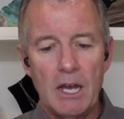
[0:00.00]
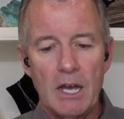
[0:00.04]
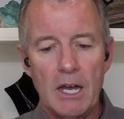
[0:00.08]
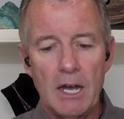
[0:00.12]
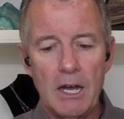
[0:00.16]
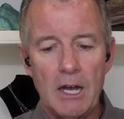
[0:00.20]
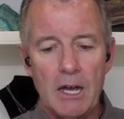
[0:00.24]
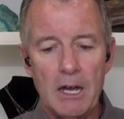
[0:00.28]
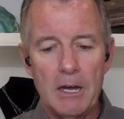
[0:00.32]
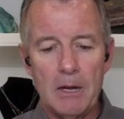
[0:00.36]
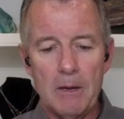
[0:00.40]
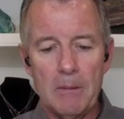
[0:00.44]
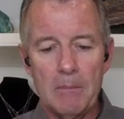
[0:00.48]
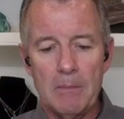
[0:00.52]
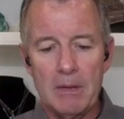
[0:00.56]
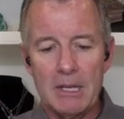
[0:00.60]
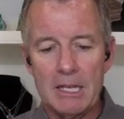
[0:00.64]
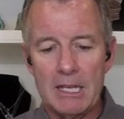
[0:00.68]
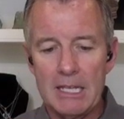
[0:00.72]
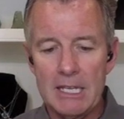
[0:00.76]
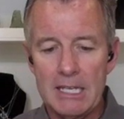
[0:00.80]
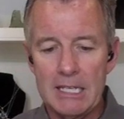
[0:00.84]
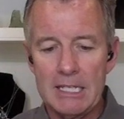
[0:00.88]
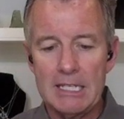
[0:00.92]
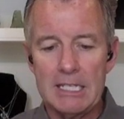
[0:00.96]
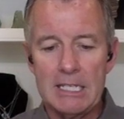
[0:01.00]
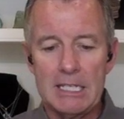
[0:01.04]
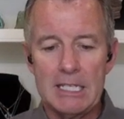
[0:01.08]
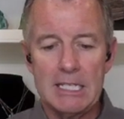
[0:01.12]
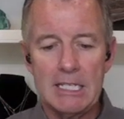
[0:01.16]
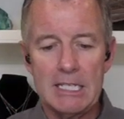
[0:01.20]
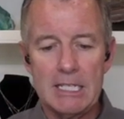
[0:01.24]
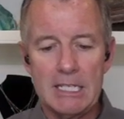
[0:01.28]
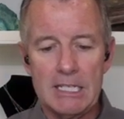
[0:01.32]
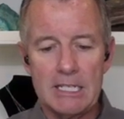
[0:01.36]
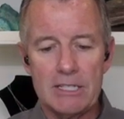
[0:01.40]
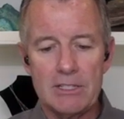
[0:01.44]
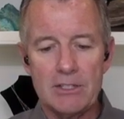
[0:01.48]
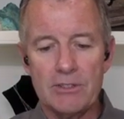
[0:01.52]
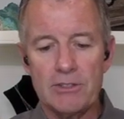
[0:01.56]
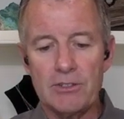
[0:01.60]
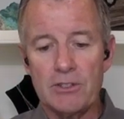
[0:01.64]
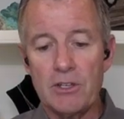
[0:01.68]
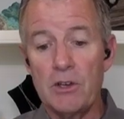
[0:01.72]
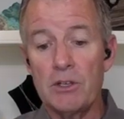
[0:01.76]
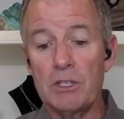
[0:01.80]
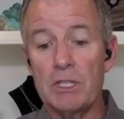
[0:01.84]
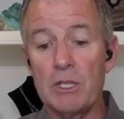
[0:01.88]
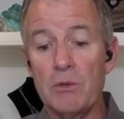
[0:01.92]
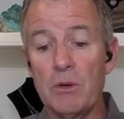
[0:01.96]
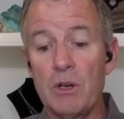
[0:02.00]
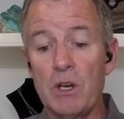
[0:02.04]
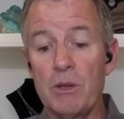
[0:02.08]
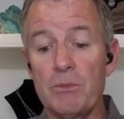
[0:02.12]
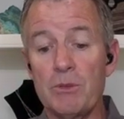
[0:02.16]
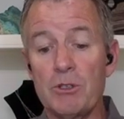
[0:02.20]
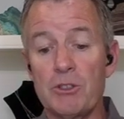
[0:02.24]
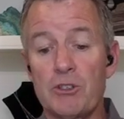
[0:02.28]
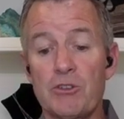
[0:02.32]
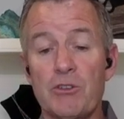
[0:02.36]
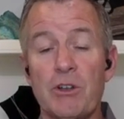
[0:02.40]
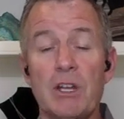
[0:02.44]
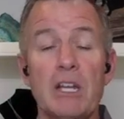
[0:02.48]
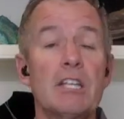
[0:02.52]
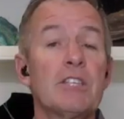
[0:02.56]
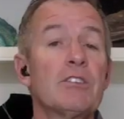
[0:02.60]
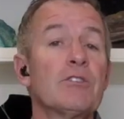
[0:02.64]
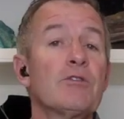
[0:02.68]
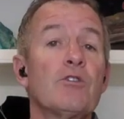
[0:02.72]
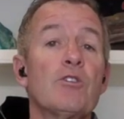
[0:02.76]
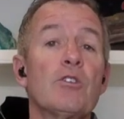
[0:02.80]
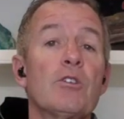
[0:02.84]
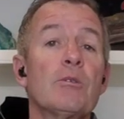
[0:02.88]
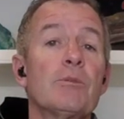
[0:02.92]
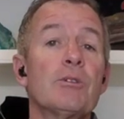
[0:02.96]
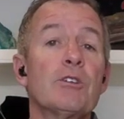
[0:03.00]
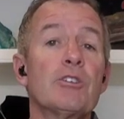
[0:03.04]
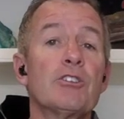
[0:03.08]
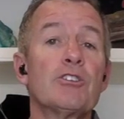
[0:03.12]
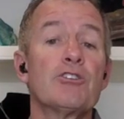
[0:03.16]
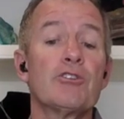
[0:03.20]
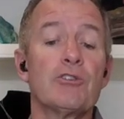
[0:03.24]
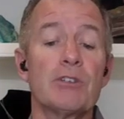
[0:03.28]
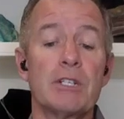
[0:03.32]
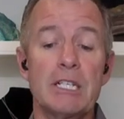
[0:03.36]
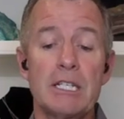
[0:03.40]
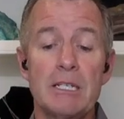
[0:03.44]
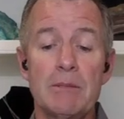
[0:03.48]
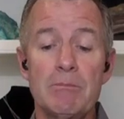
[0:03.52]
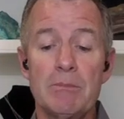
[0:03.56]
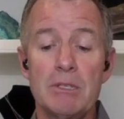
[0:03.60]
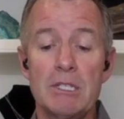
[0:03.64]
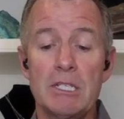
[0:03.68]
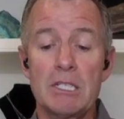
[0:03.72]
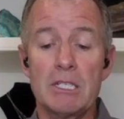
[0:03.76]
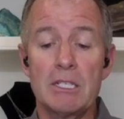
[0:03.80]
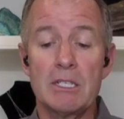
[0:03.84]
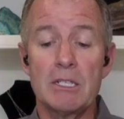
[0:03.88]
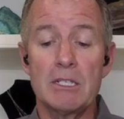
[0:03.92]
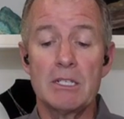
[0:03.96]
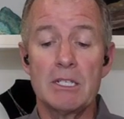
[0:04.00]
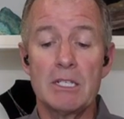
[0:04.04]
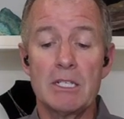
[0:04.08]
it is a stone that will help you transform your dreams